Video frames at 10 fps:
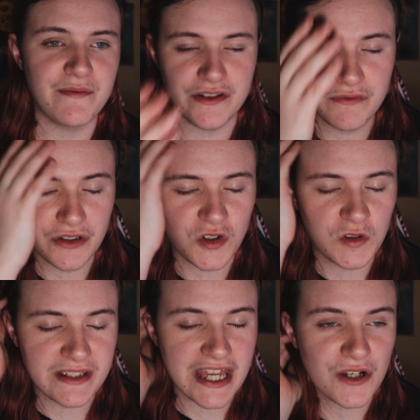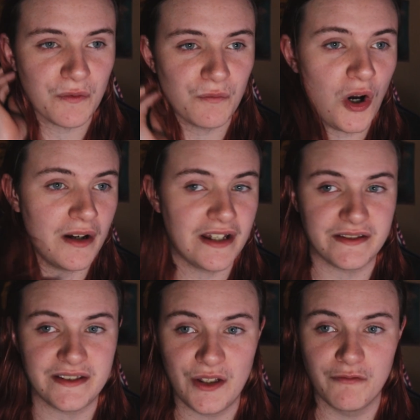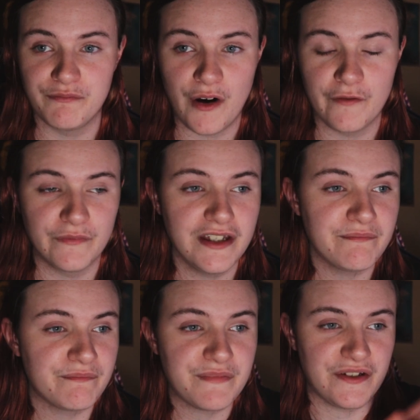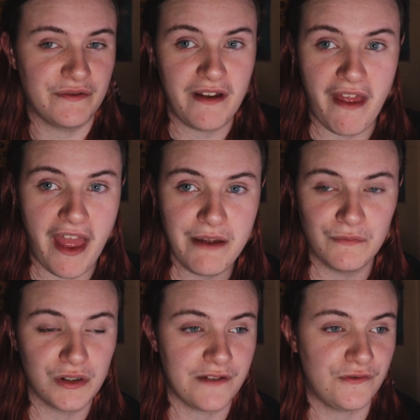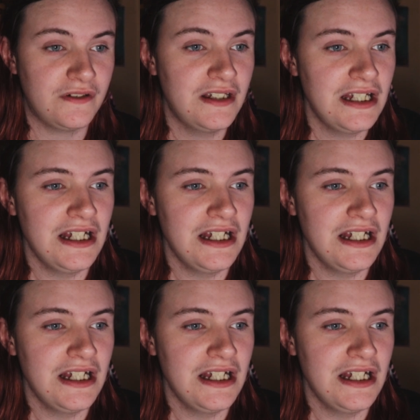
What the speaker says: I mean, you can call me gay or what, it don't bother me, so whatever.